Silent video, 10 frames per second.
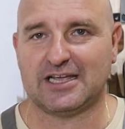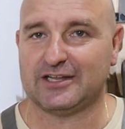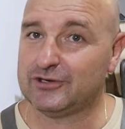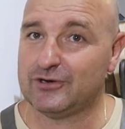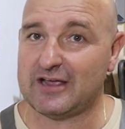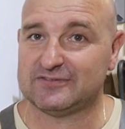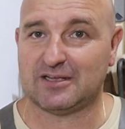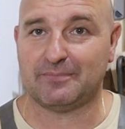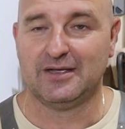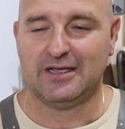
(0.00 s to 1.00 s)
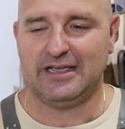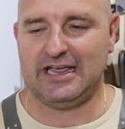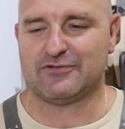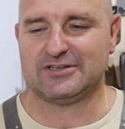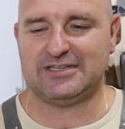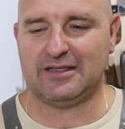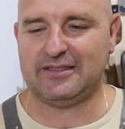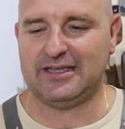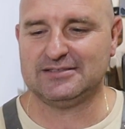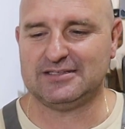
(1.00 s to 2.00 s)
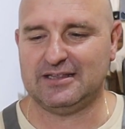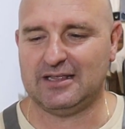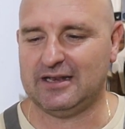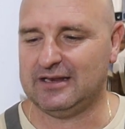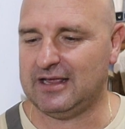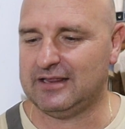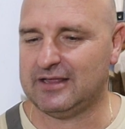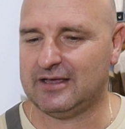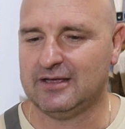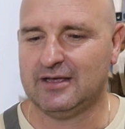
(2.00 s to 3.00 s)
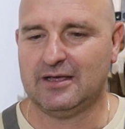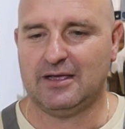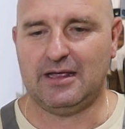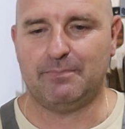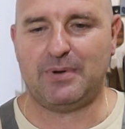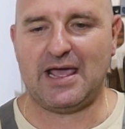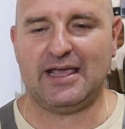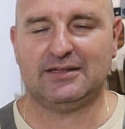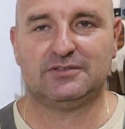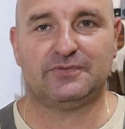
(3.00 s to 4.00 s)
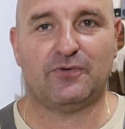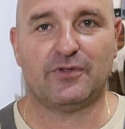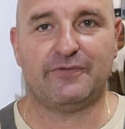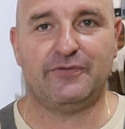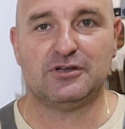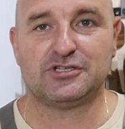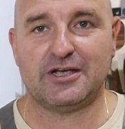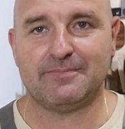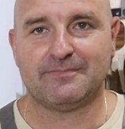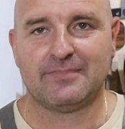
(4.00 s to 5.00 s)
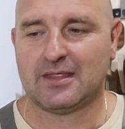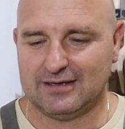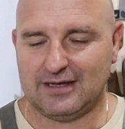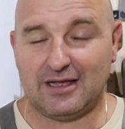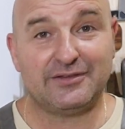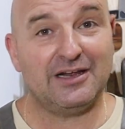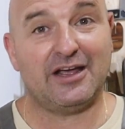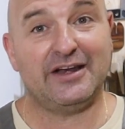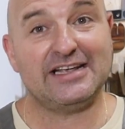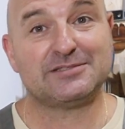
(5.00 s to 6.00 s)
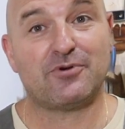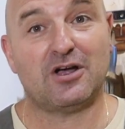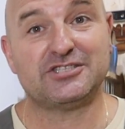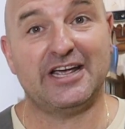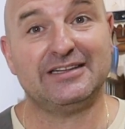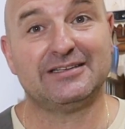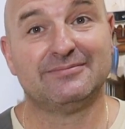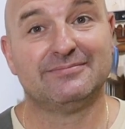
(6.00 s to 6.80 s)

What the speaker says: I do have some interesting things in plan for the future. Until our next project,